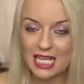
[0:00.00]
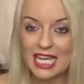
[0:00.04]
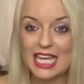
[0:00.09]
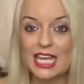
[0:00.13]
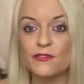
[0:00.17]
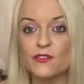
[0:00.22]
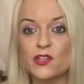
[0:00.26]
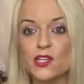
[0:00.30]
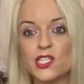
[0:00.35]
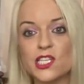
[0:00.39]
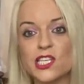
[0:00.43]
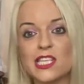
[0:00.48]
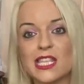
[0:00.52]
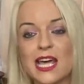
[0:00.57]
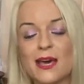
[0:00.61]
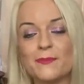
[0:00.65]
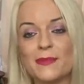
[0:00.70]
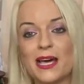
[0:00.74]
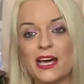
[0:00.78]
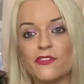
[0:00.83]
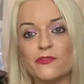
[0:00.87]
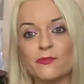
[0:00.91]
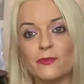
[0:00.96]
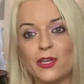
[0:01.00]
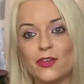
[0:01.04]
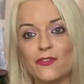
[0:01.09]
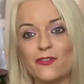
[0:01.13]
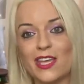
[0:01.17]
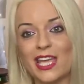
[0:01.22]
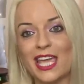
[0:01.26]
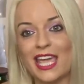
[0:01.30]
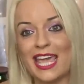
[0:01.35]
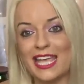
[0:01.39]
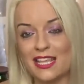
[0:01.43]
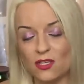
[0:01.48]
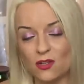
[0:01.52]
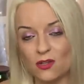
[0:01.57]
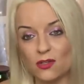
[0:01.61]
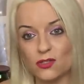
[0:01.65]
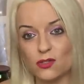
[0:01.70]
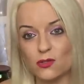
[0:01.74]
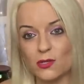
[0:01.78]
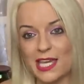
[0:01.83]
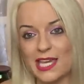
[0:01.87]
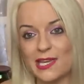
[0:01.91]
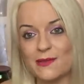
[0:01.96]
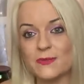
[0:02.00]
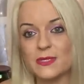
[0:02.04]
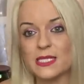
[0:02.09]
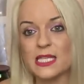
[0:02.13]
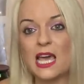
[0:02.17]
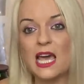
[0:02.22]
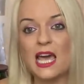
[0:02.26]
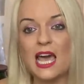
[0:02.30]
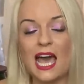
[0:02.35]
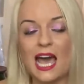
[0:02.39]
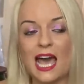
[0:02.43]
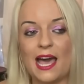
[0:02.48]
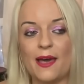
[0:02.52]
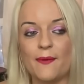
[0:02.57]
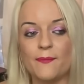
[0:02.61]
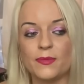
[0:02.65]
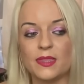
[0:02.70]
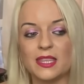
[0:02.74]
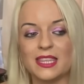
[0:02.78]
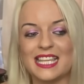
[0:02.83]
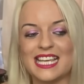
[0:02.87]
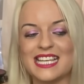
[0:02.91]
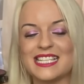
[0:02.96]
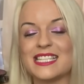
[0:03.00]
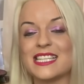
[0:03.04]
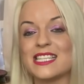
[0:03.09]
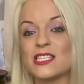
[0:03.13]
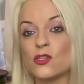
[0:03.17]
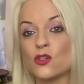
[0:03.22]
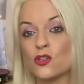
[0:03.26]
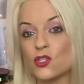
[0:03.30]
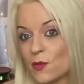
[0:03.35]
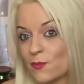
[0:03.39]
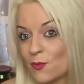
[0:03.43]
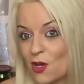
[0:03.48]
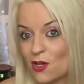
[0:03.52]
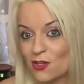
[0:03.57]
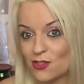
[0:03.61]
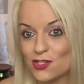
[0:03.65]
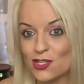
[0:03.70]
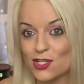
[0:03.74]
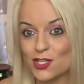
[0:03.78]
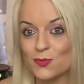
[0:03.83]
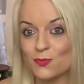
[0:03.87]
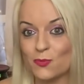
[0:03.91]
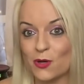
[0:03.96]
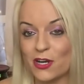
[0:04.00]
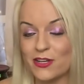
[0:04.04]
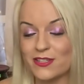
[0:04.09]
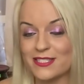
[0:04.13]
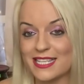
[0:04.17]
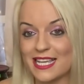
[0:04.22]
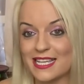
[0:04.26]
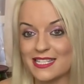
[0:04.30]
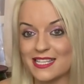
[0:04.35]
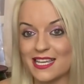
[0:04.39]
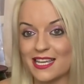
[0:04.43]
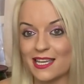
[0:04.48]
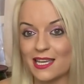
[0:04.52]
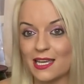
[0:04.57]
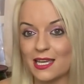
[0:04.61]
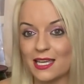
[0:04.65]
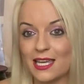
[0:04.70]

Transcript: If you see their mouth moving in your dreams, um, this is your subconscious processing.